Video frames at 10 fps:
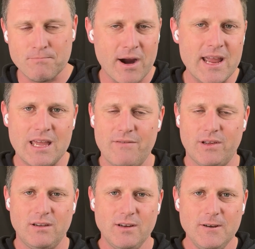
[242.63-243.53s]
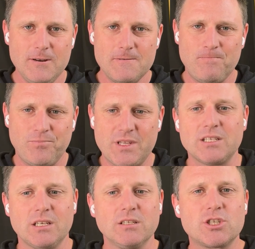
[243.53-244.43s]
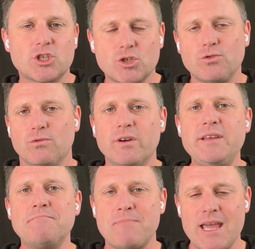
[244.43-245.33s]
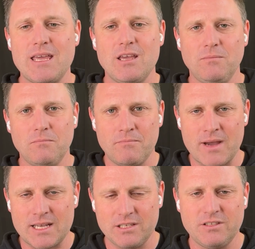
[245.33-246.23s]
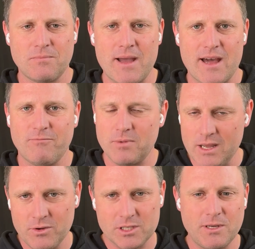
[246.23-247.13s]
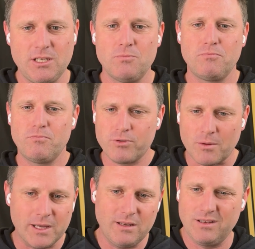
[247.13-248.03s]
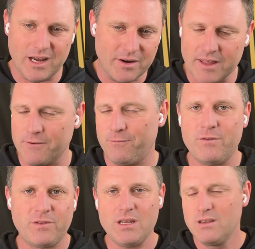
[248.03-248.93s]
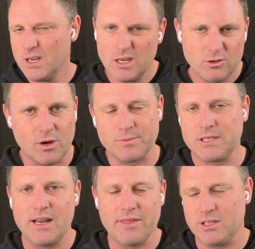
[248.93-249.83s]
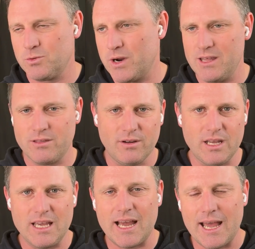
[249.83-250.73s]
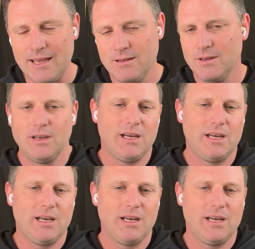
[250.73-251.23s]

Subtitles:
The break-even doesn't scream making massive amount of money, which means you probably, another 50, drops another 20, 30K.